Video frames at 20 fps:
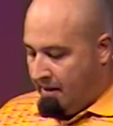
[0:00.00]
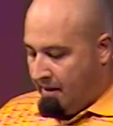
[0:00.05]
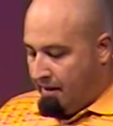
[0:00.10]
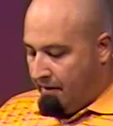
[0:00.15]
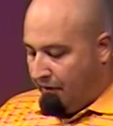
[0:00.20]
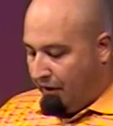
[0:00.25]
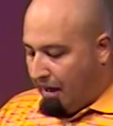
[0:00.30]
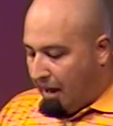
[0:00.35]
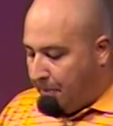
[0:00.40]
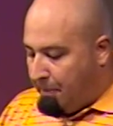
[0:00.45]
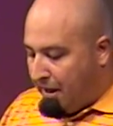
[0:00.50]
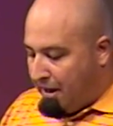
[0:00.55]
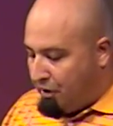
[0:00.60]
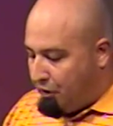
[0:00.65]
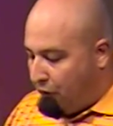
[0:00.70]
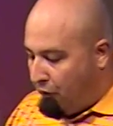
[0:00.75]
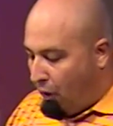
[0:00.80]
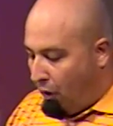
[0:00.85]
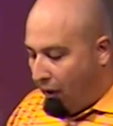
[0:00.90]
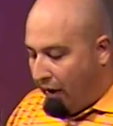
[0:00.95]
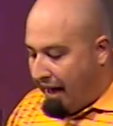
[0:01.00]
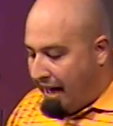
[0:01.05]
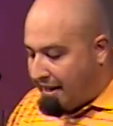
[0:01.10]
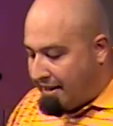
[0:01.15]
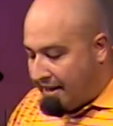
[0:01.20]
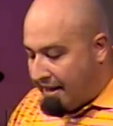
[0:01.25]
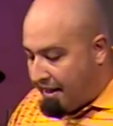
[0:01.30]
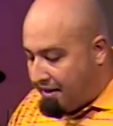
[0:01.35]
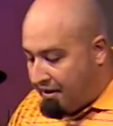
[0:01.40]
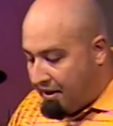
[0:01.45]
Philippians 4 8
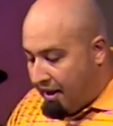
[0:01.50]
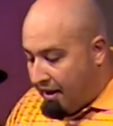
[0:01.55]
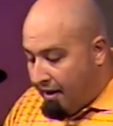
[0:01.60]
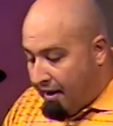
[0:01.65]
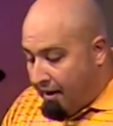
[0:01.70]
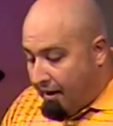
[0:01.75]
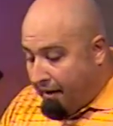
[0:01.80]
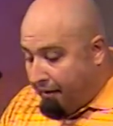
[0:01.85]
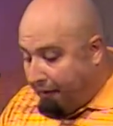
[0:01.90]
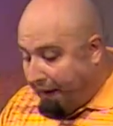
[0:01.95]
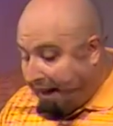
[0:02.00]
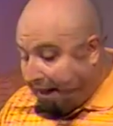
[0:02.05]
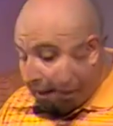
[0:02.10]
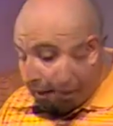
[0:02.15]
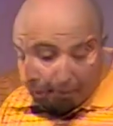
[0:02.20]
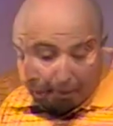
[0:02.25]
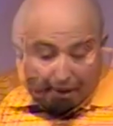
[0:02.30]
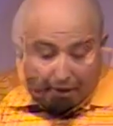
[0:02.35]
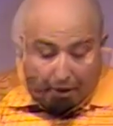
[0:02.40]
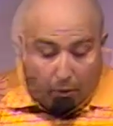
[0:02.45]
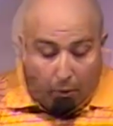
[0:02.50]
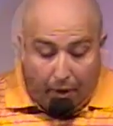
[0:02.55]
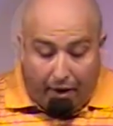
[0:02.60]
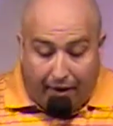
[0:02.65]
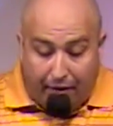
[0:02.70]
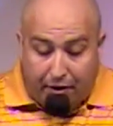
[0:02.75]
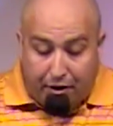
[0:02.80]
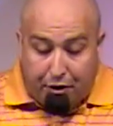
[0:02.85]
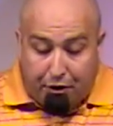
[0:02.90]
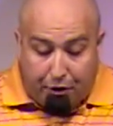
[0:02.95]
says, Finally, brethren,
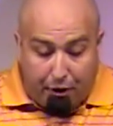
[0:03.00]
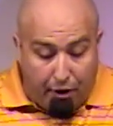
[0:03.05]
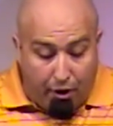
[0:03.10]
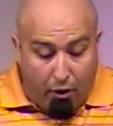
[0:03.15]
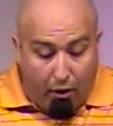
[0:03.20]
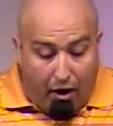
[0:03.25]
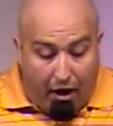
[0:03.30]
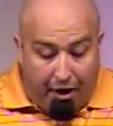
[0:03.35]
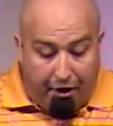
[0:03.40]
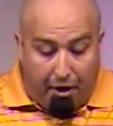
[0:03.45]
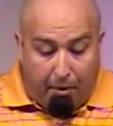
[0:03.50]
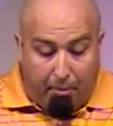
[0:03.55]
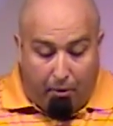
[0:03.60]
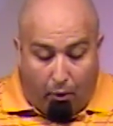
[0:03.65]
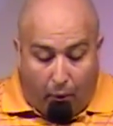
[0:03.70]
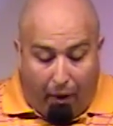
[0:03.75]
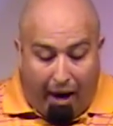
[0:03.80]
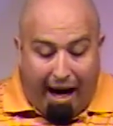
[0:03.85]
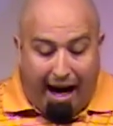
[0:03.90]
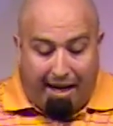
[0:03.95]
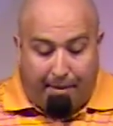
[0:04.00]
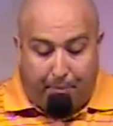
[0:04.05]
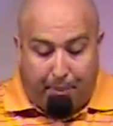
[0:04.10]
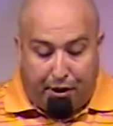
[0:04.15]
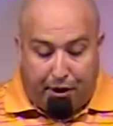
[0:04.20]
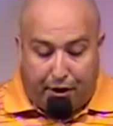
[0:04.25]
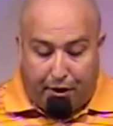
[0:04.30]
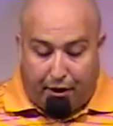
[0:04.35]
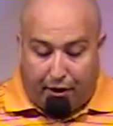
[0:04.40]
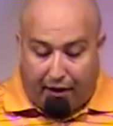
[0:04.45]
whatever is true, honorable, right,
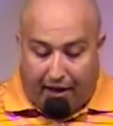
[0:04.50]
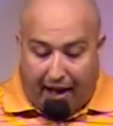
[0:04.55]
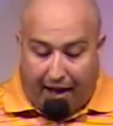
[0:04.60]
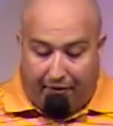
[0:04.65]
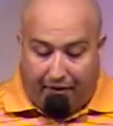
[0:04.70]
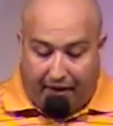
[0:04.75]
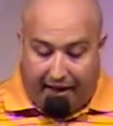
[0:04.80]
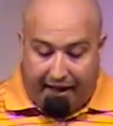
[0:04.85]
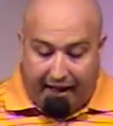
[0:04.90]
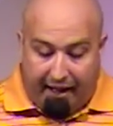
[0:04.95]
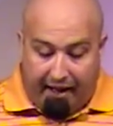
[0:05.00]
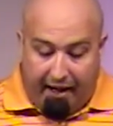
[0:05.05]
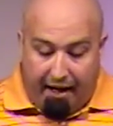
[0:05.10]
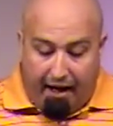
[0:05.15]
pure, lovely,